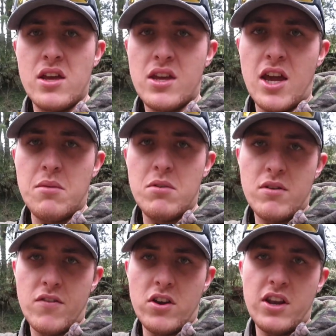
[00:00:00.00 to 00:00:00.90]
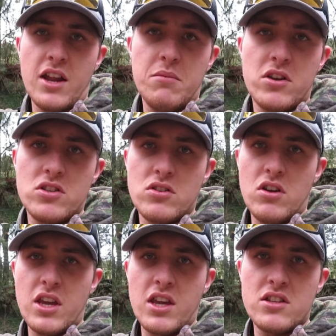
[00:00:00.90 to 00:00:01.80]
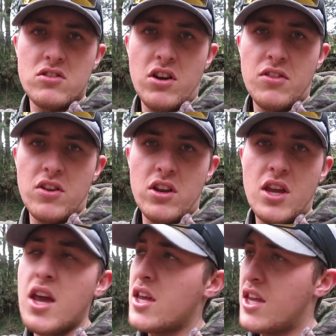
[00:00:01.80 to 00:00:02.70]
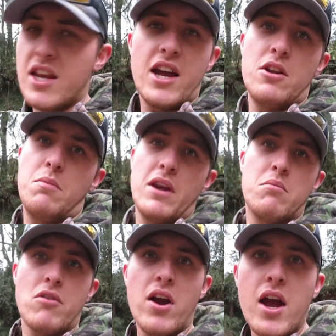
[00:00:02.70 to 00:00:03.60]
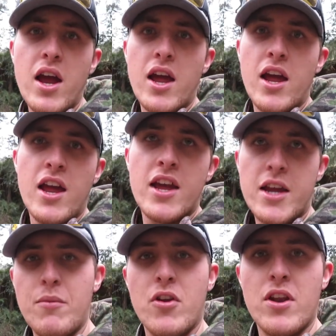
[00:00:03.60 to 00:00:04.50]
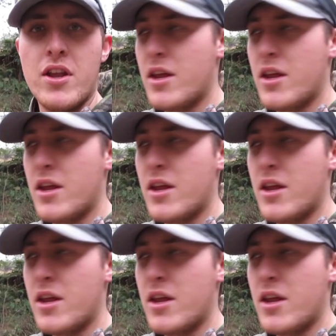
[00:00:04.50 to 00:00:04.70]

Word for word: Gabe, you've got none because you're not here, it's 9.30. Get out of bed, bruh. Come on,